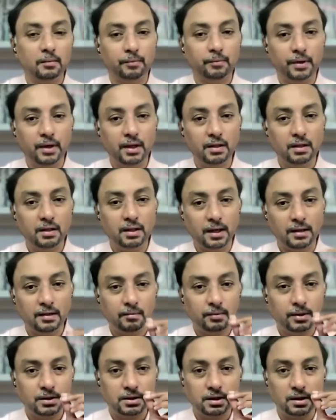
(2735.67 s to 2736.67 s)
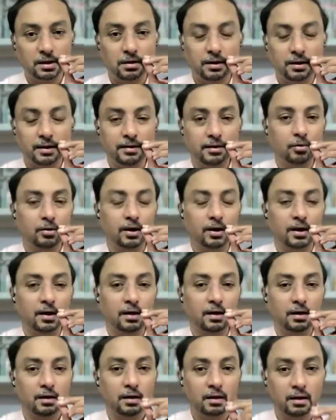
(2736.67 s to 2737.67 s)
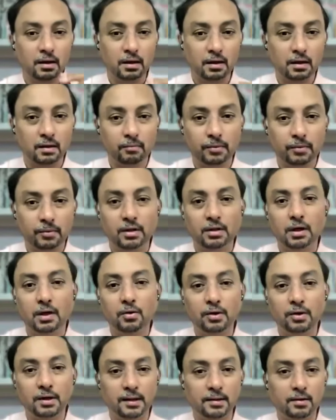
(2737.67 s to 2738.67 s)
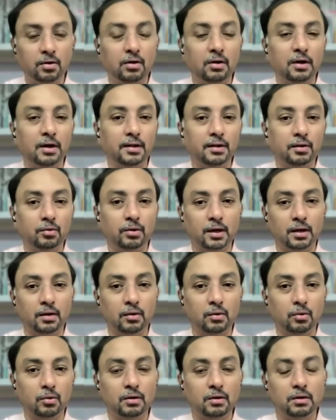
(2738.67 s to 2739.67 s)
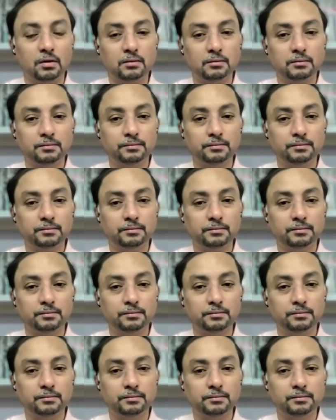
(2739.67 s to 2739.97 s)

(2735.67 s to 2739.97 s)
Breathe as much long as you can and breathe out as long as you can hold.